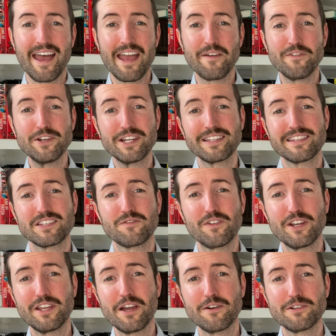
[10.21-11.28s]
Hey, if you dig this
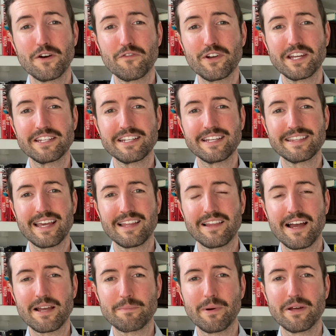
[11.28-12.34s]
video, don't forget to hit that
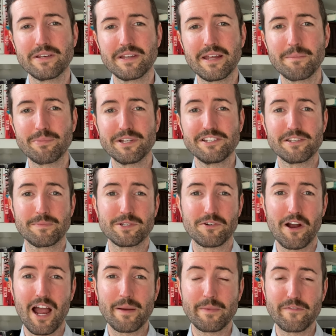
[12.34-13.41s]
like button and please
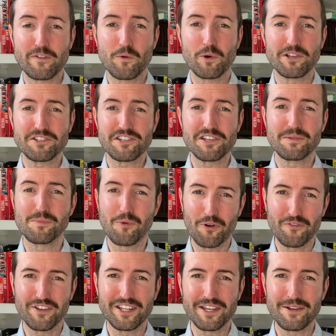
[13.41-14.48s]
subscribe if you want to see
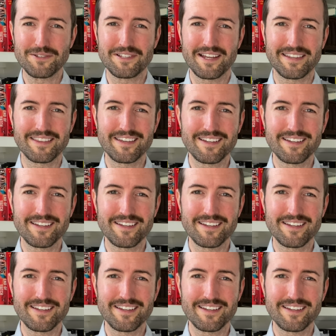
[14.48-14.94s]
more videos like